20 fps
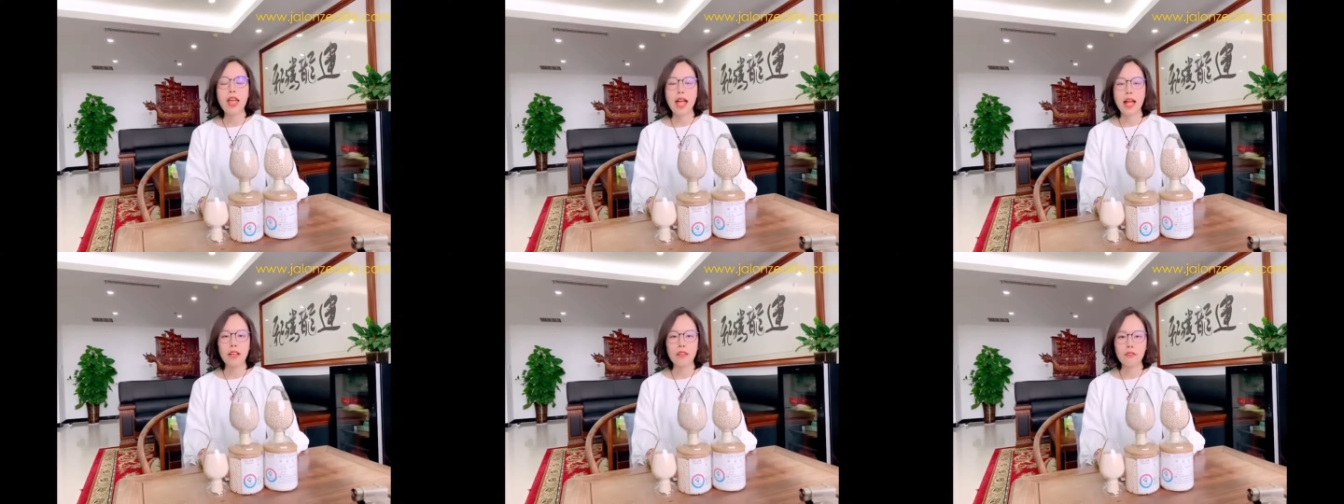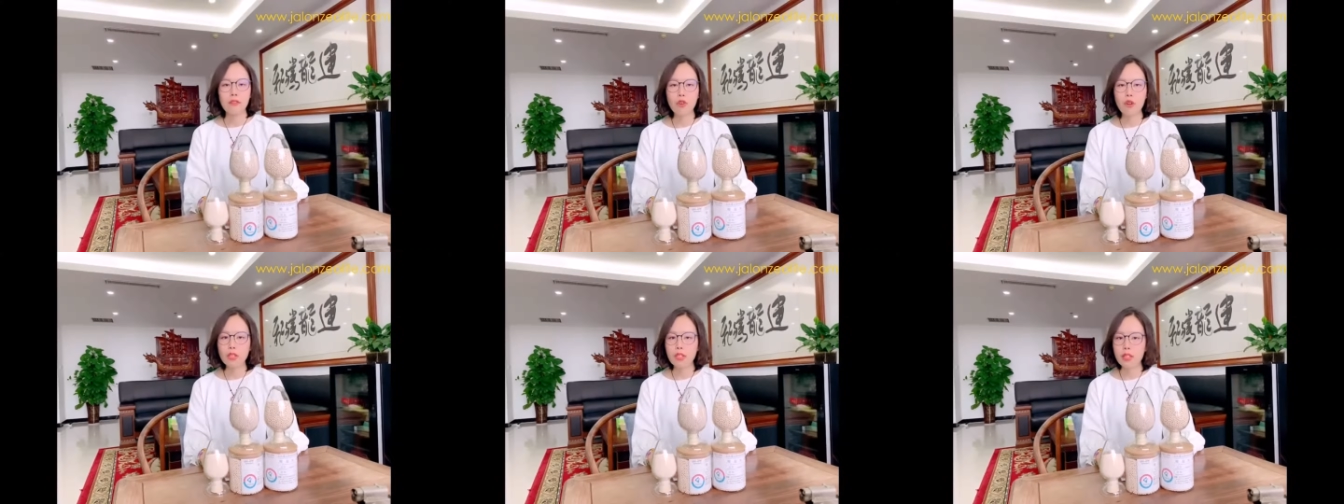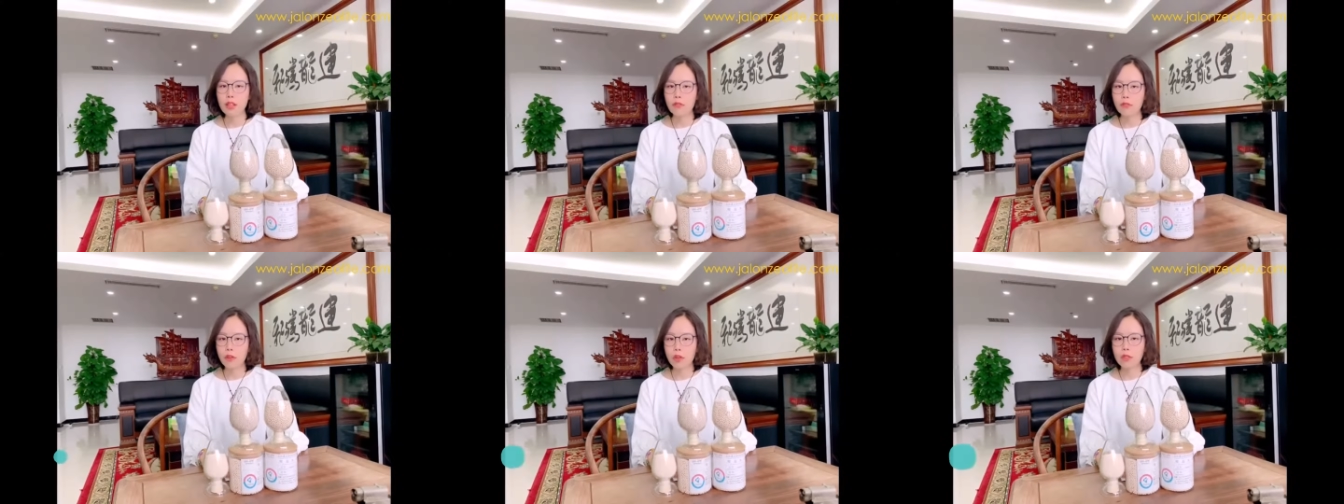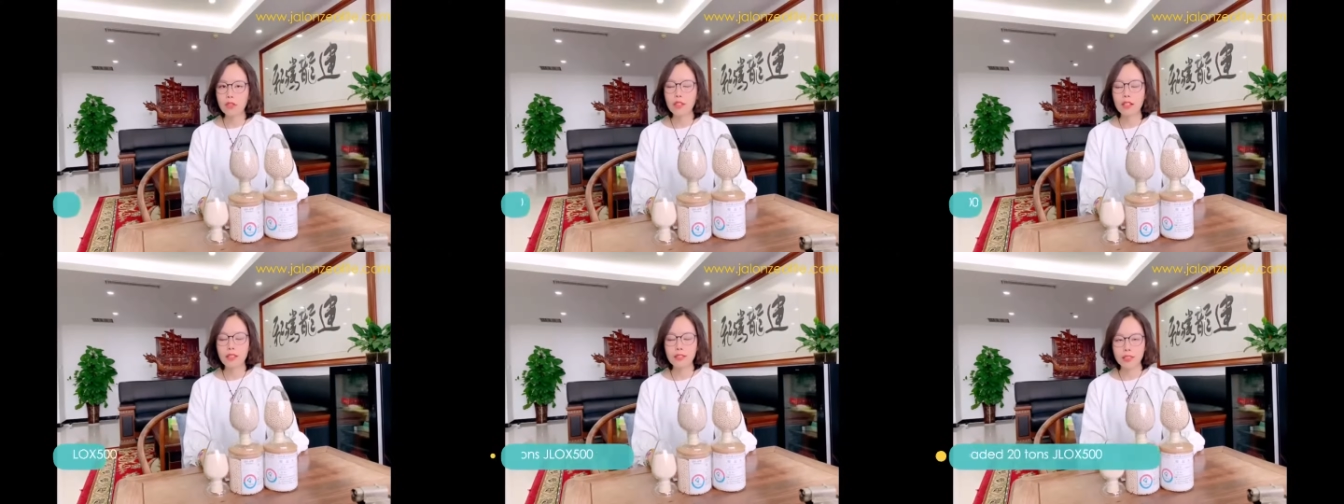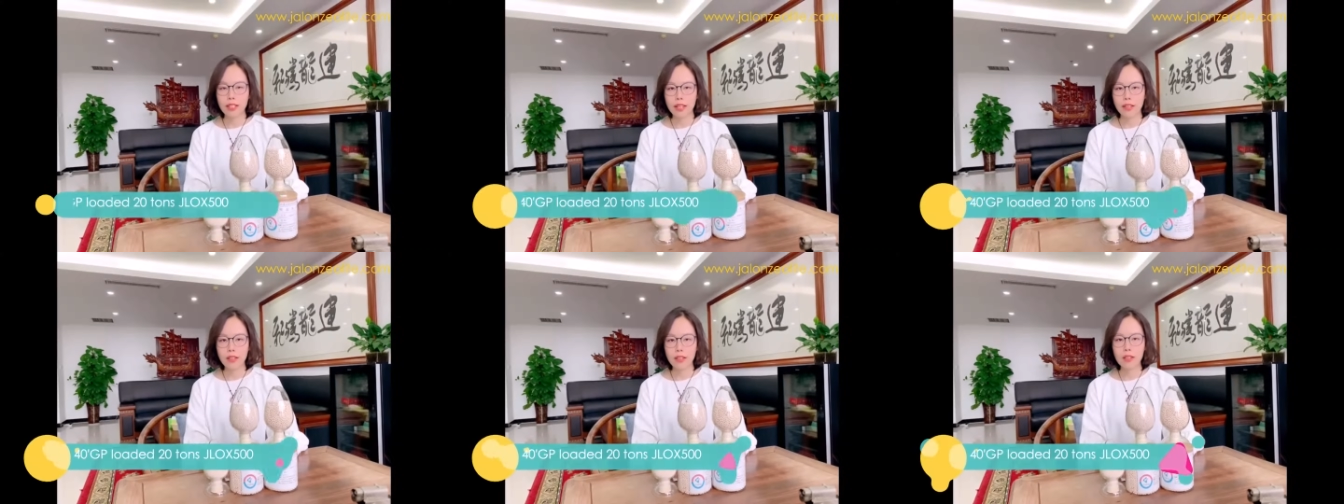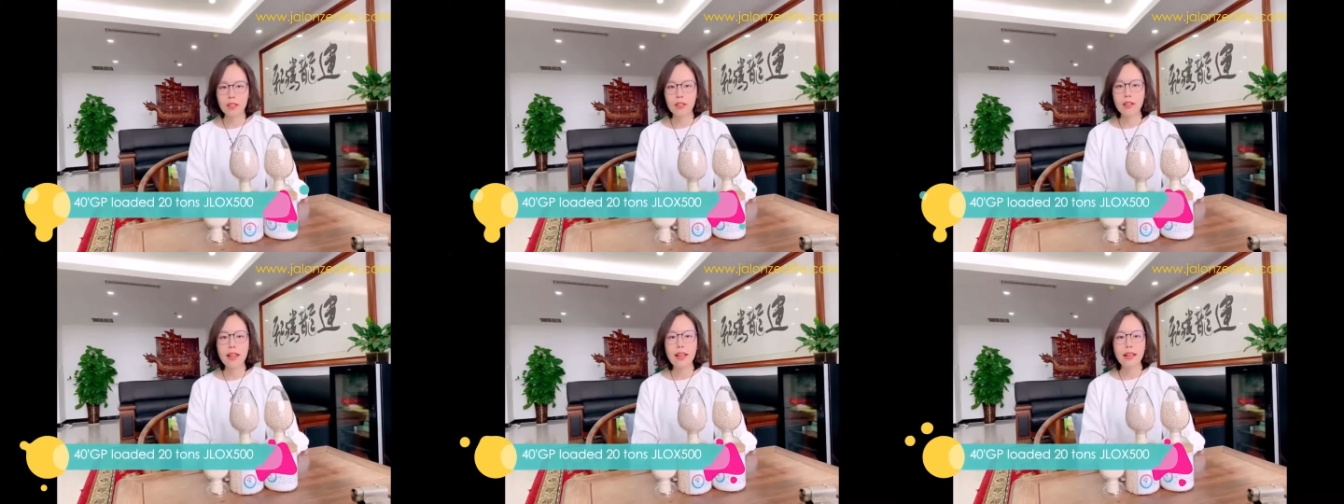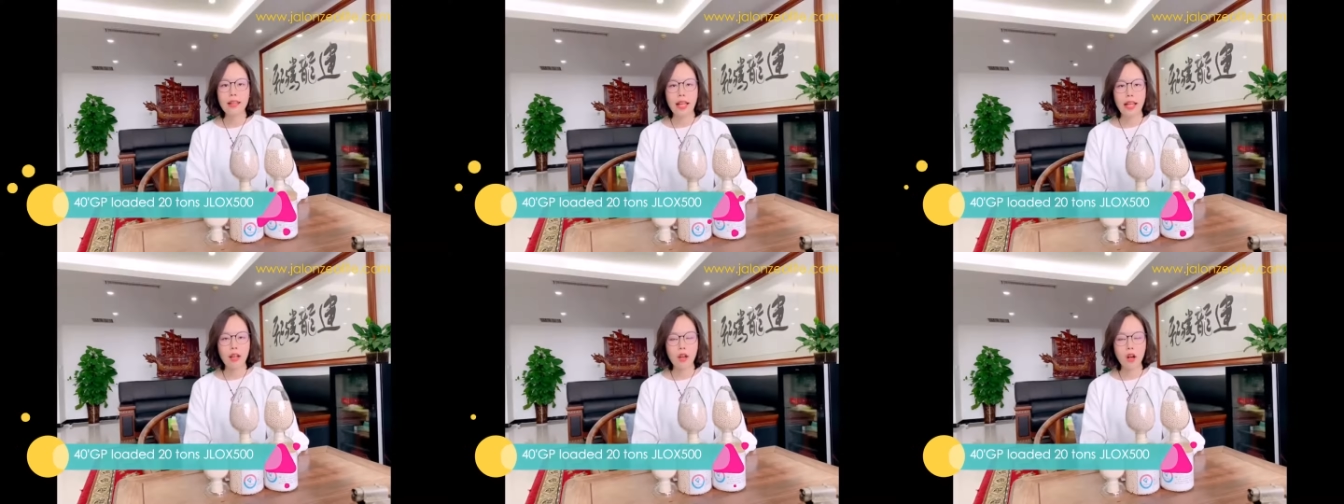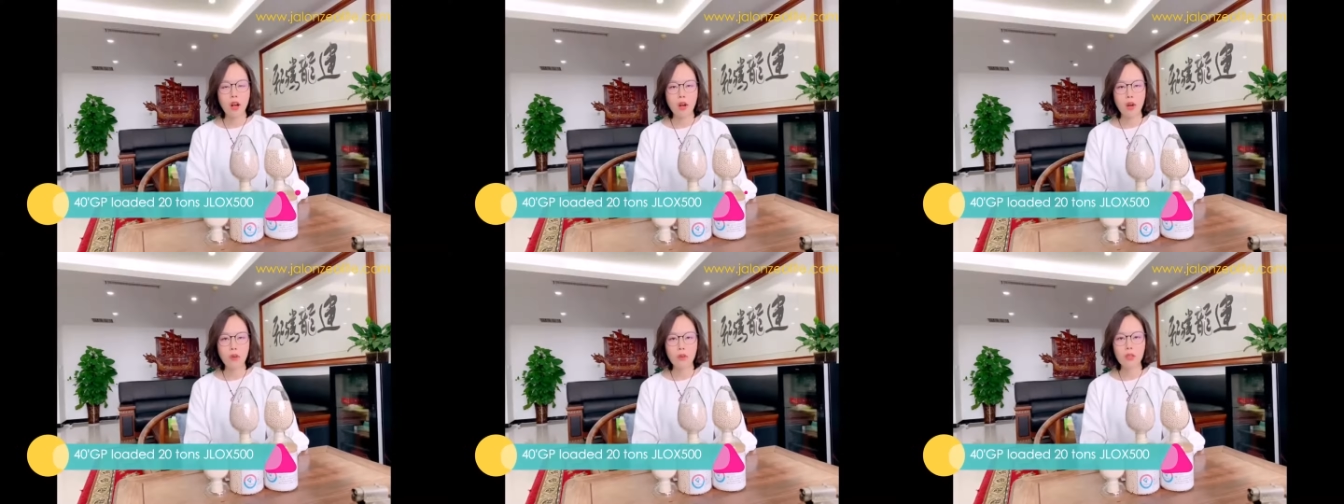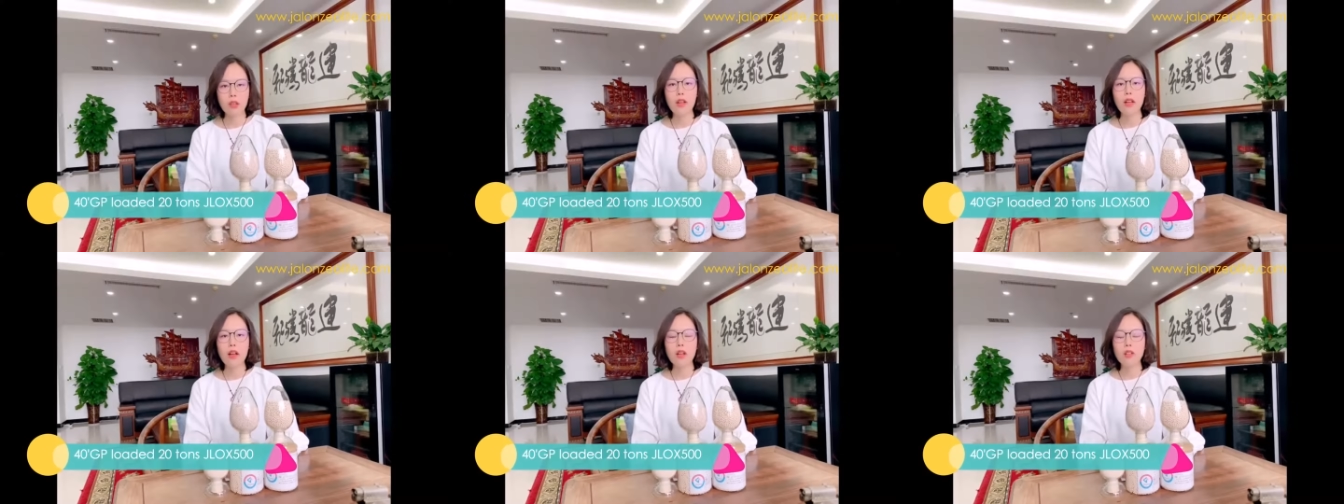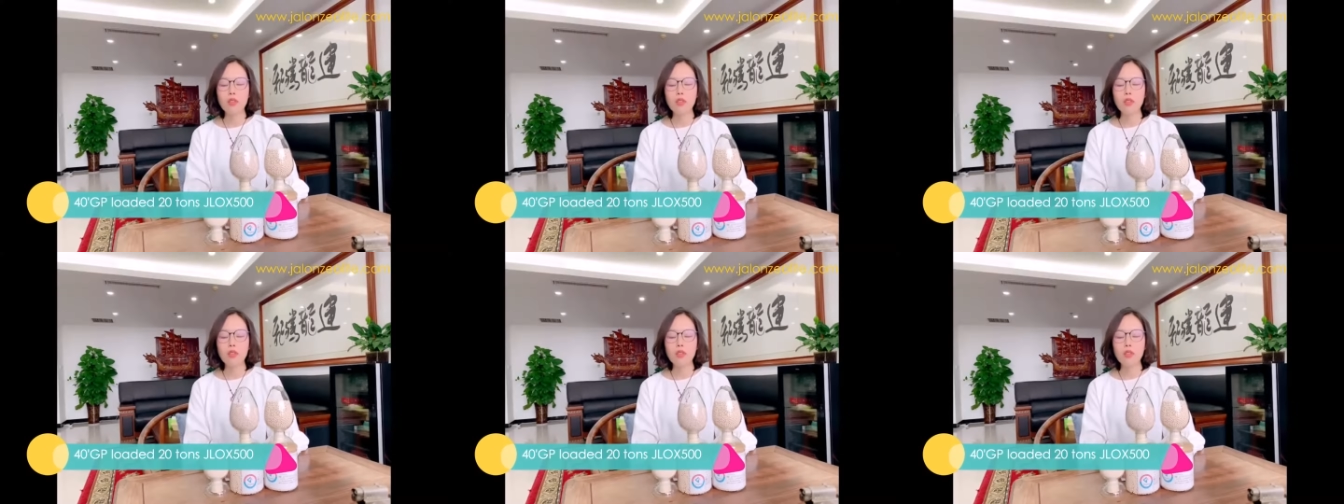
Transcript: and 40-foot container can hold